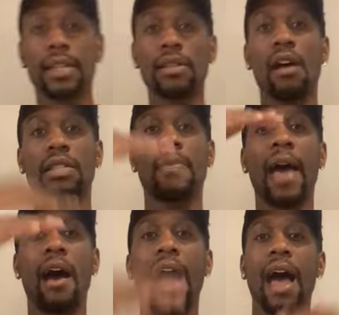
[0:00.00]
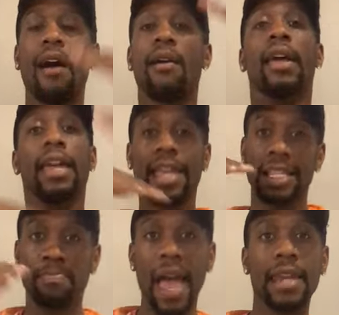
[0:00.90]
it talks about how he's
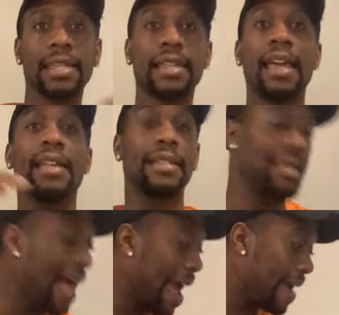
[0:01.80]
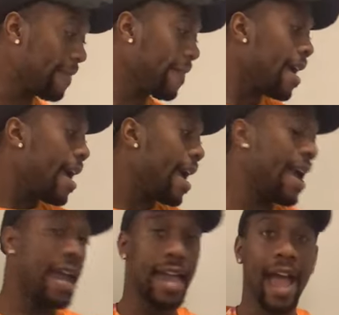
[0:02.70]
balancing his life
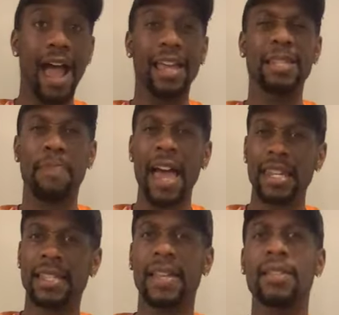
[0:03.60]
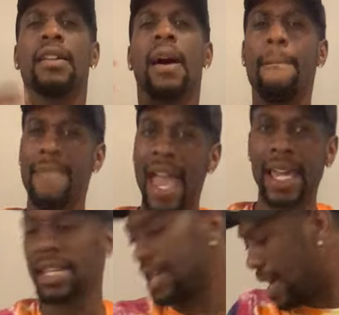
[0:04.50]
and how he's balancing
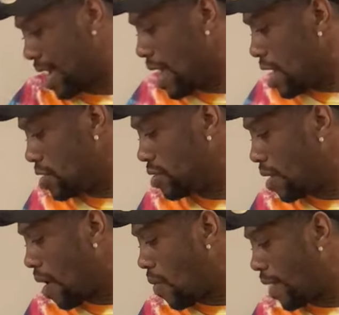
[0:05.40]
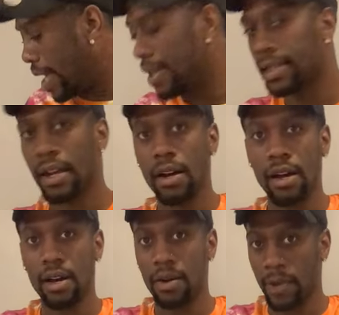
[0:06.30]
making it, you know, with his
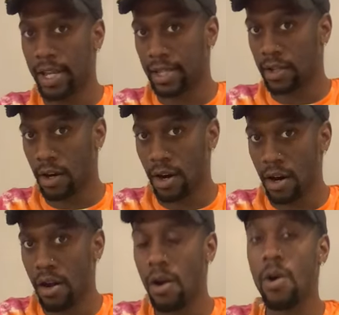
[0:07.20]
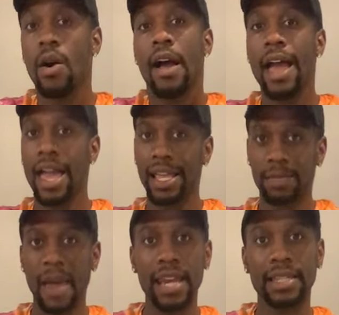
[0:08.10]
girl, and he's
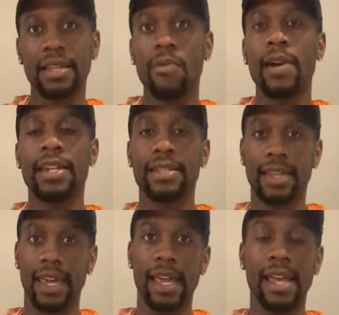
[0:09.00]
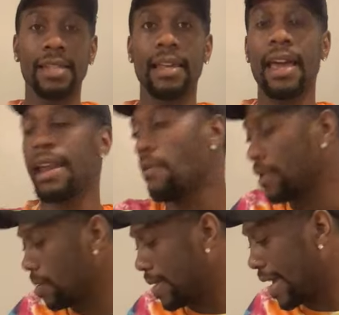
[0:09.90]
balancing with his kids. And I
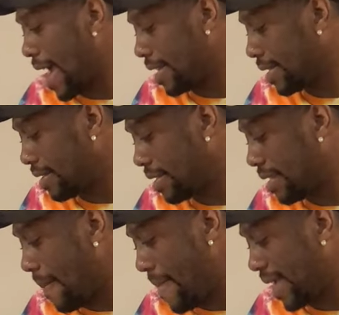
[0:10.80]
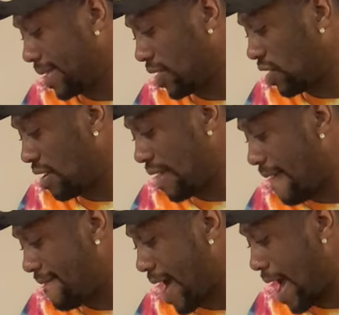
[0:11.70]
really, really got into just that message and
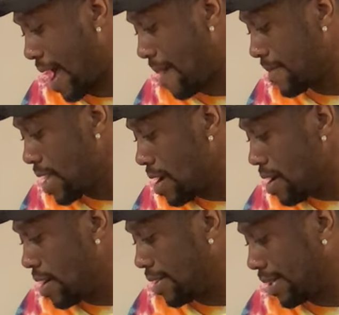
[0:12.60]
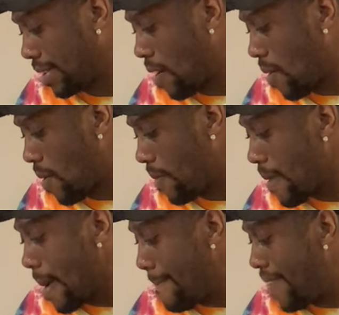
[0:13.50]
that vibe of the song.
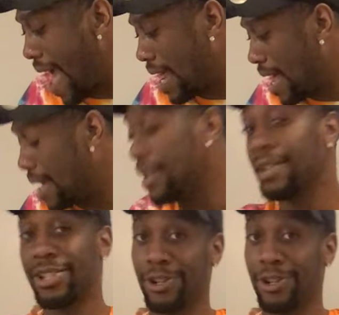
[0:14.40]
Balance